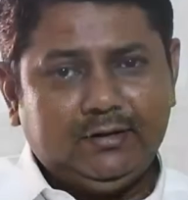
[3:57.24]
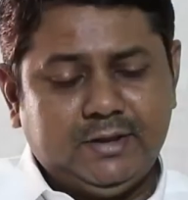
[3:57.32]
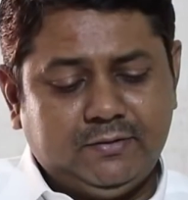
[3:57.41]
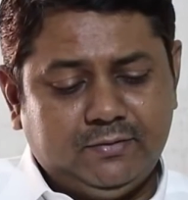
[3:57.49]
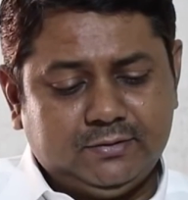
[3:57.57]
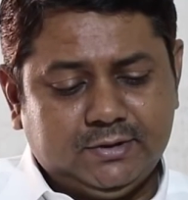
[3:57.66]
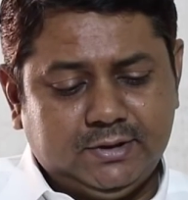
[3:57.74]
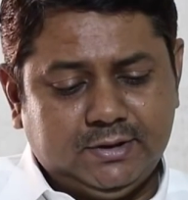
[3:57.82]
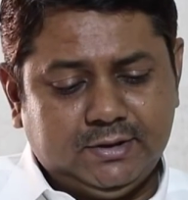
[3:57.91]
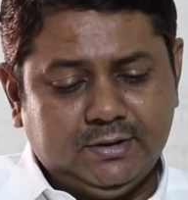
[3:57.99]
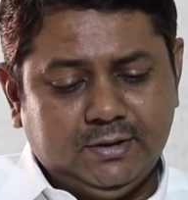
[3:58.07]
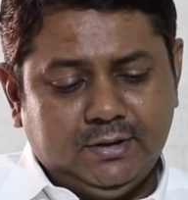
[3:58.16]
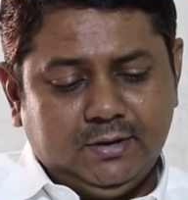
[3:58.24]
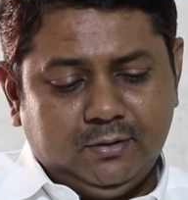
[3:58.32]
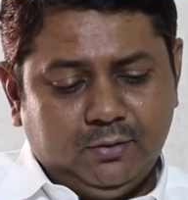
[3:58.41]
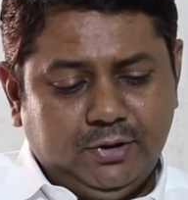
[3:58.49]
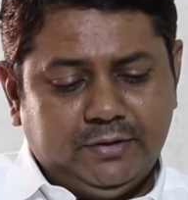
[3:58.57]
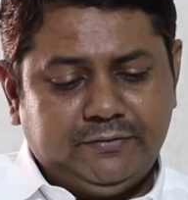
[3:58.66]
There was a
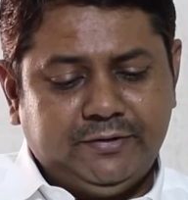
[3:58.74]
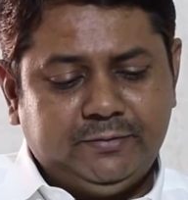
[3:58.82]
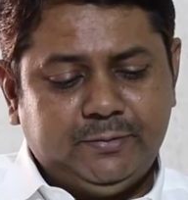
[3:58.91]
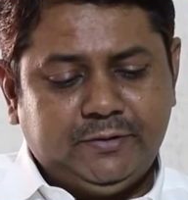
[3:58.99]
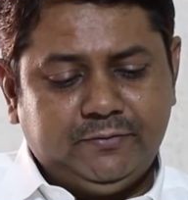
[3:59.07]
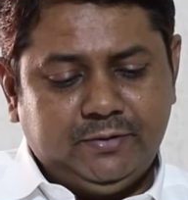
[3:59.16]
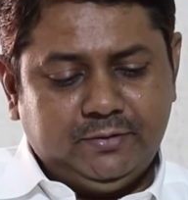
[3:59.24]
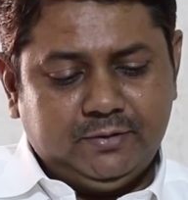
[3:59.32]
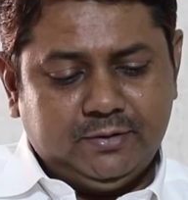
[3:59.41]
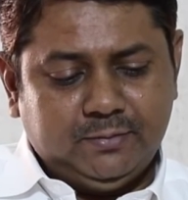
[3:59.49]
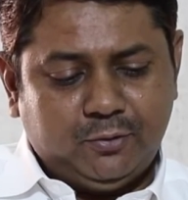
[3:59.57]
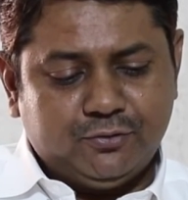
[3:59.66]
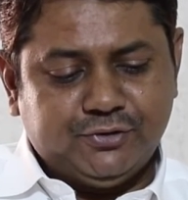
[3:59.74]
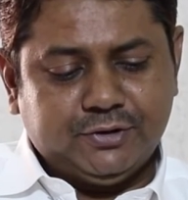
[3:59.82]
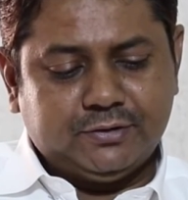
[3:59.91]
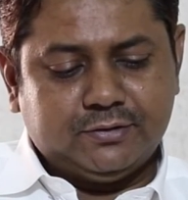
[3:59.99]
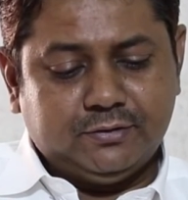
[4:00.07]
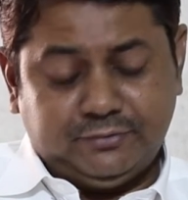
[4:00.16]
good interface between
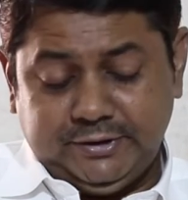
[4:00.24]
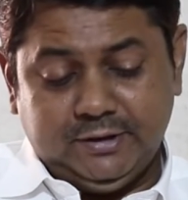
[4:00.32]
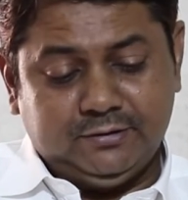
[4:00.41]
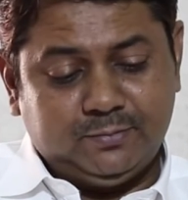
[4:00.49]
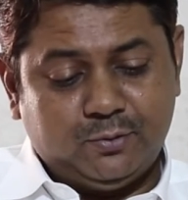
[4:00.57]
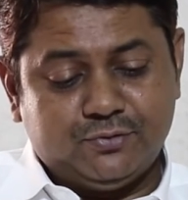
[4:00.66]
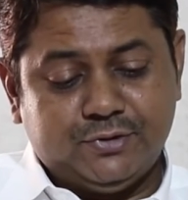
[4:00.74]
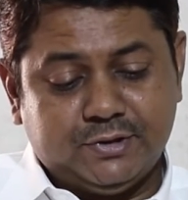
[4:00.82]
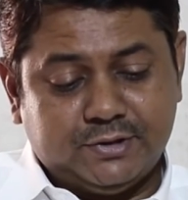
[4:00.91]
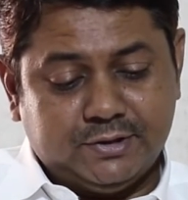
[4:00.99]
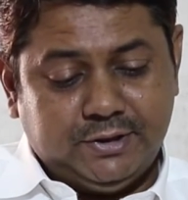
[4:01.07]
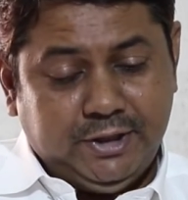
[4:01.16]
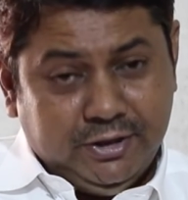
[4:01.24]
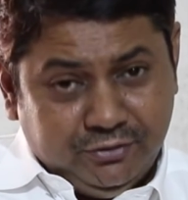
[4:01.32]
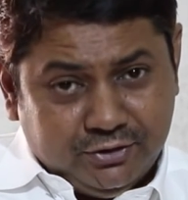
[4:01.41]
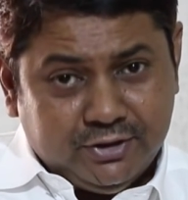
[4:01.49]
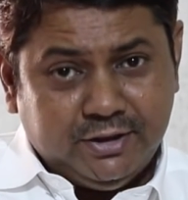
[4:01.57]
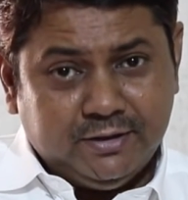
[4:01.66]
project sales, project
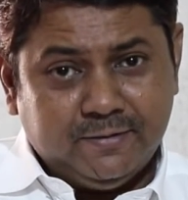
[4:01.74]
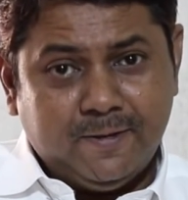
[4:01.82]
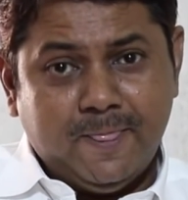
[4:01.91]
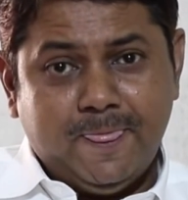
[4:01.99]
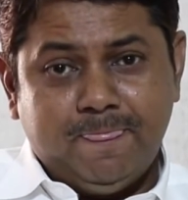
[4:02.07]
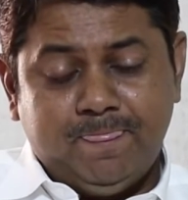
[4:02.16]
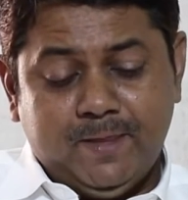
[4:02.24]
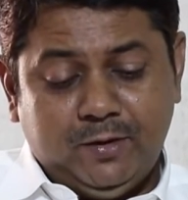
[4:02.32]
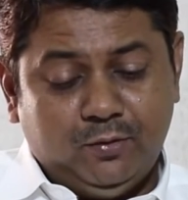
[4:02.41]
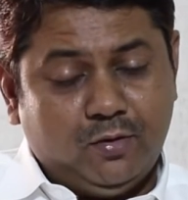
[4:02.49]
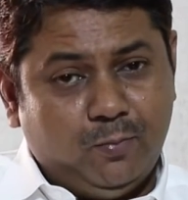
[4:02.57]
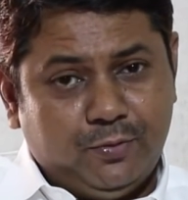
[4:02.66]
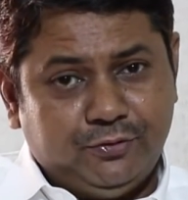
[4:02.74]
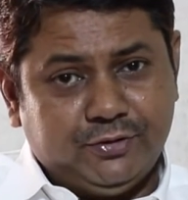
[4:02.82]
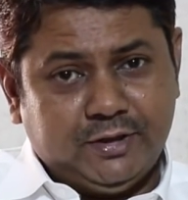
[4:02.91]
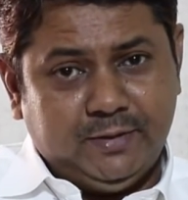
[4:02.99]
engineering, then your operation